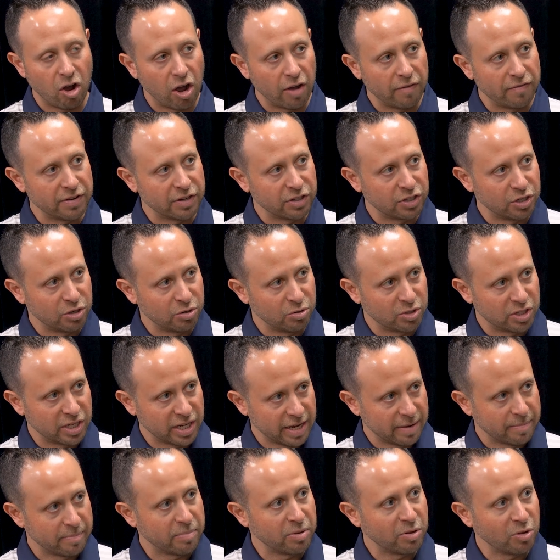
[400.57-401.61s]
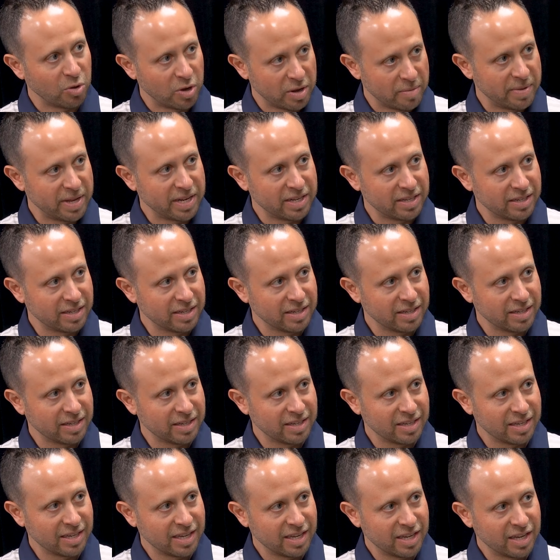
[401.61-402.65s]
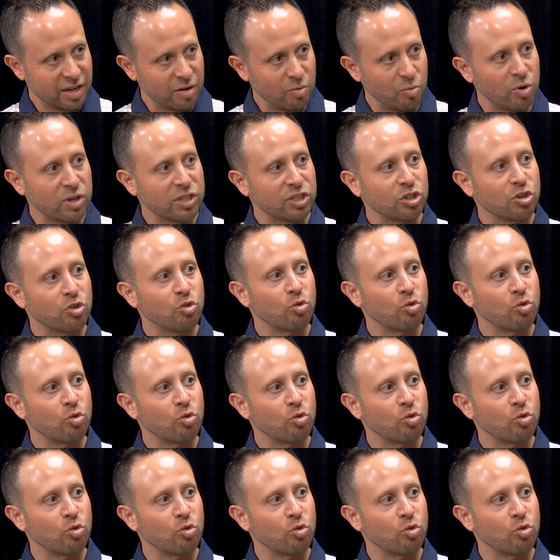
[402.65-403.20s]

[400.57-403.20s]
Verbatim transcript: office using employment was